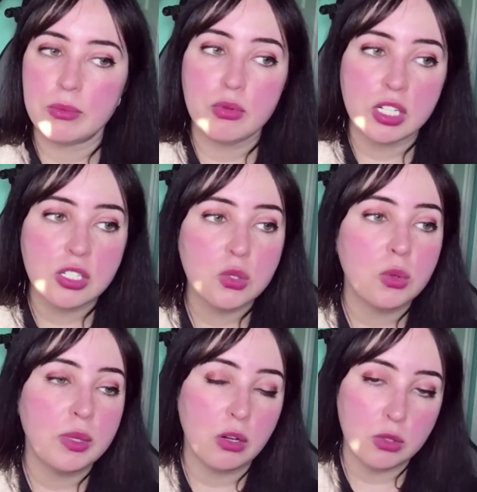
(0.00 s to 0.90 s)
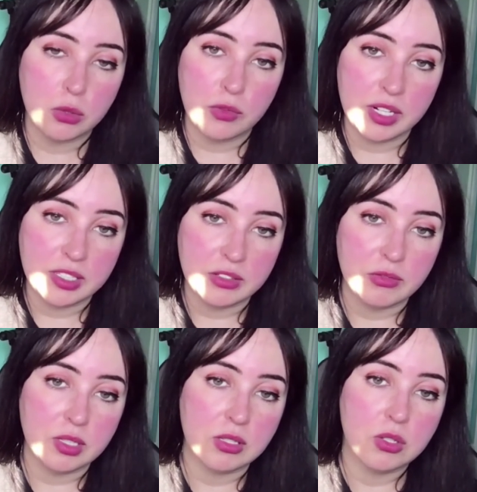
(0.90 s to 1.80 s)
impressions will be also very
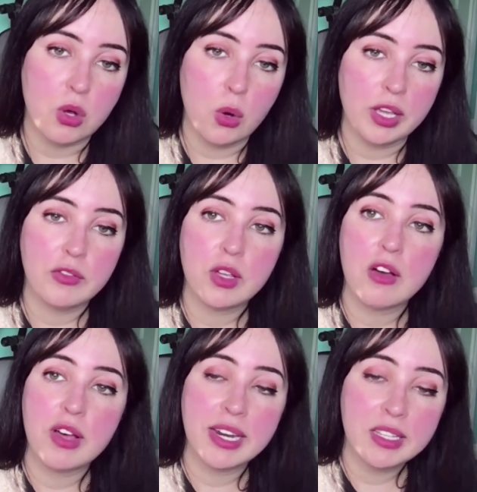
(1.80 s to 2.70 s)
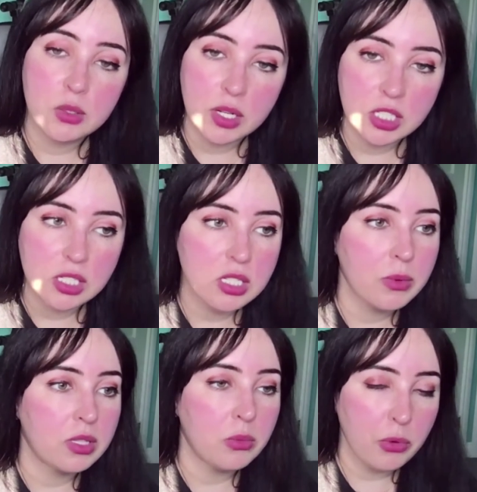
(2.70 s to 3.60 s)
different. So if you have any questions
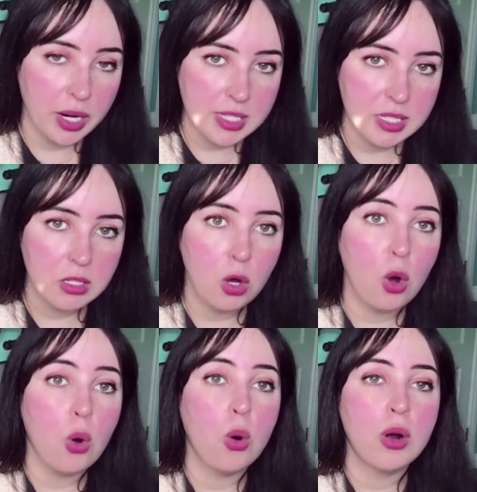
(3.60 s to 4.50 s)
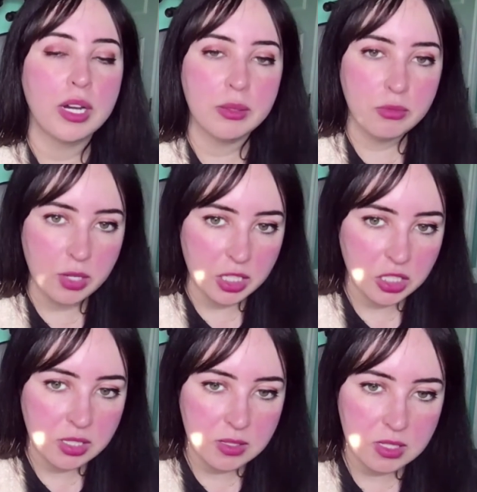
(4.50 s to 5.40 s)
about the pricing or
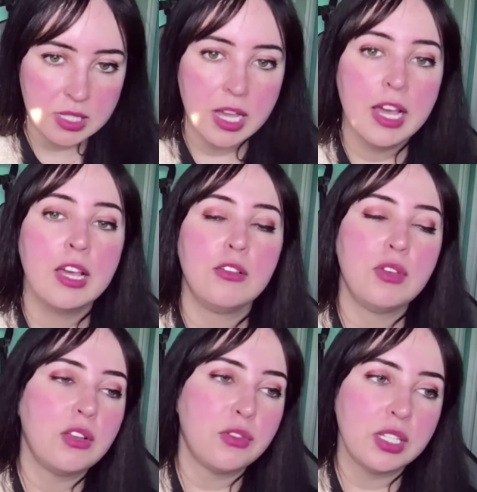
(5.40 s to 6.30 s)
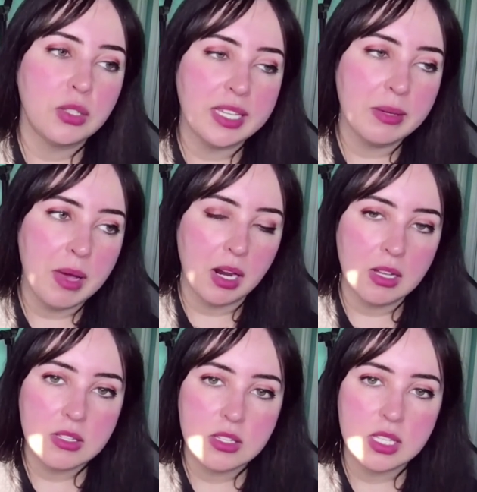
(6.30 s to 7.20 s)
impressions, feel free to email
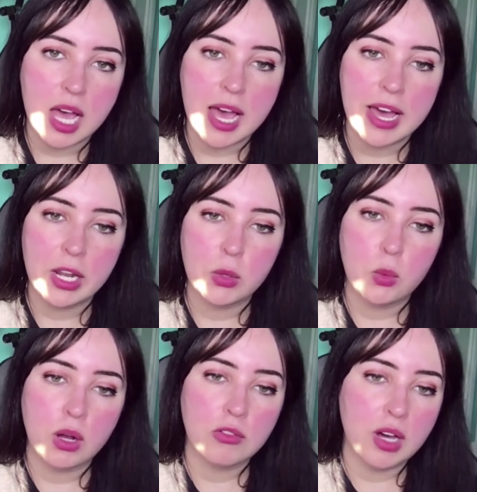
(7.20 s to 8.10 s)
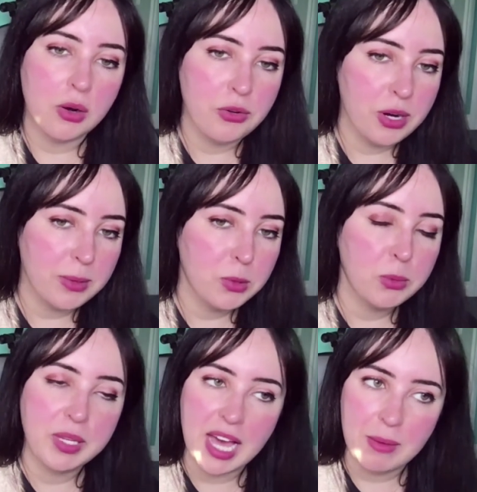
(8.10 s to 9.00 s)
us and one of our reps
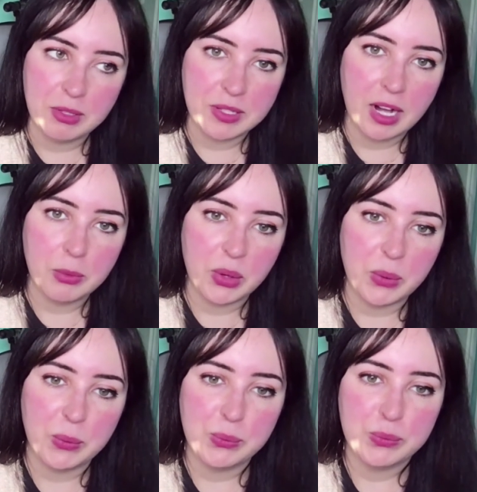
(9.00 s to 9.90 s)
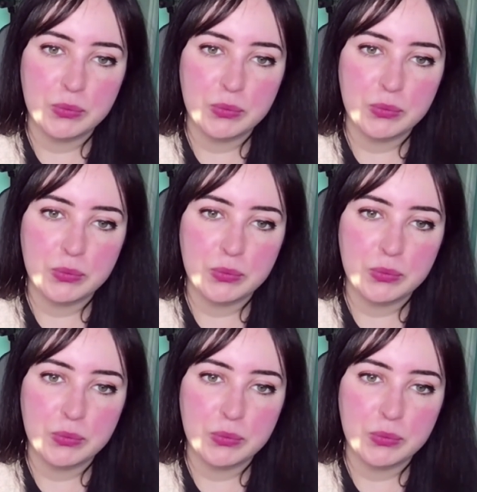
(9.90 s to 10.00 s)
will be happy to help you.